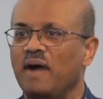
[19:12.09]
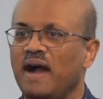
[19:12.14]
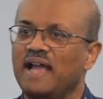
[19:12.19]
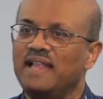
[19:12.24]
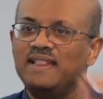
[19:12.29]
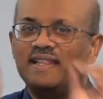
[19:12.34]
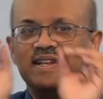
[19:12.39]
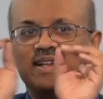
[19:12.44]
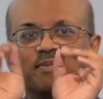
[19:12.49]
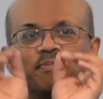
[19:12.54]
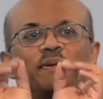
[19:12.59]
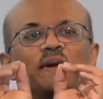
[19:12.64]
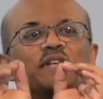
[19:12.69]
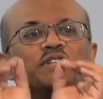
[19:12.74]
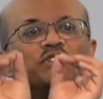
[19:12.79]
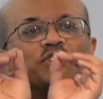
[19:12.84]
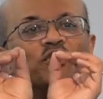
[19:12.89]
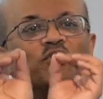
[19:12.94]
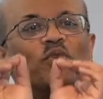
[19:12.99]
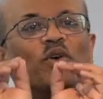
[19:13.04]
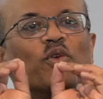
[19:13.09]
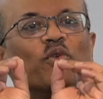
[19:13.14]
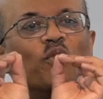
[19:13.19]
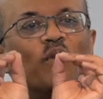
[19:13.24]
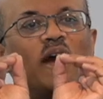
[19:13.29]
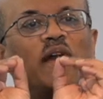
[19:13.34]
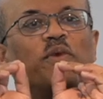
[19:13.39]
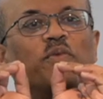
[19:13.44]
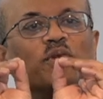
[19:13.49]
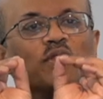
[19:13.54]
my little picture of
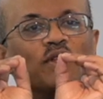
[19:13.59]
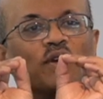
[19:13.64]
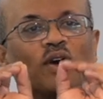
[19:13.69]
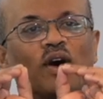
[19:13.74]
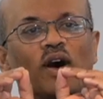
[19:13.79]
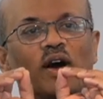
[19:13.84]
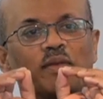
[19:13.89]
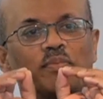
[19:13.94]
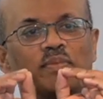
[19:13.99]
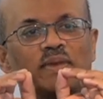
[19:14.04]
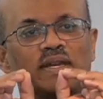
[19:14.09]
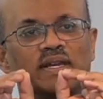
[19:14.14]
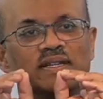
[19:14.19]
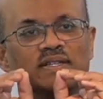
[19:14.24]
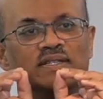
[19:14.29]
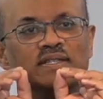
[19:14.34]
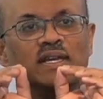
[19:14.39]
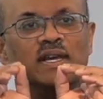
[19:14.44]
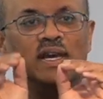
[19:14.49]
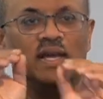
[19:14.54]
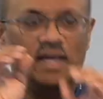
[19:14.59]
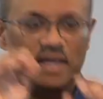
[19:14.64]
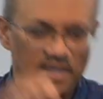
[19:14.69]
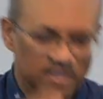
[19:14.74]
what right with God means